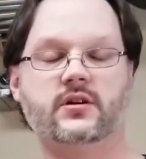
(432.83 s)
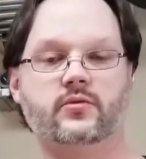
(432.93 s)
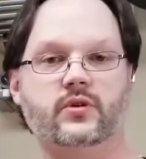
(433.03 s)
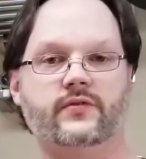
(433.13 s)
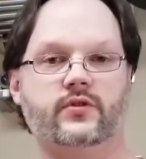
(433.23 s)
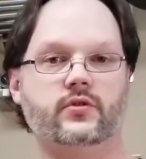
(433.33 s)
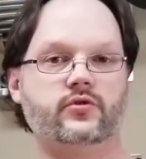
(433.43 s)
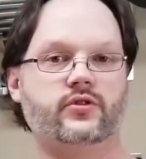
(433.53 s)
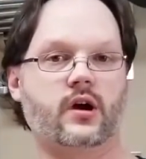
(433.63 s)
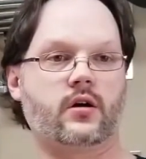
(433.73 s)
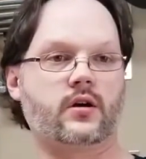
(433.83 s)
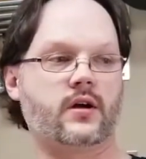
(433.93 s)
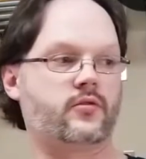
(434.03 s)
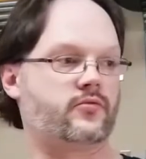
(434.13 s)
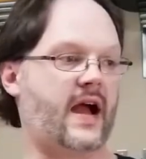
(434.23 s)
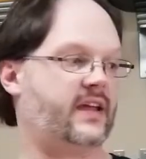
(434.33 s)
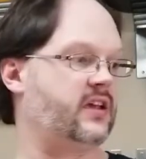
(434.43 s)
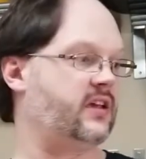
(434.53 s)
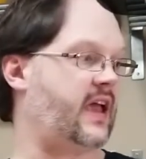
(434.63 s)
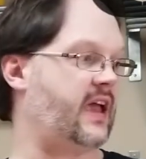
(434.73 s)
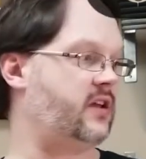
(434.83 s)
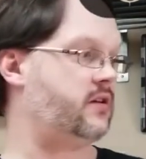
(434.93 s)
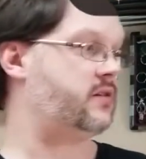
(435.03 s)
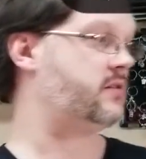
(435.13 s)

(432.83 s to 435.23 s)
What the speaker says: we've used our racking cane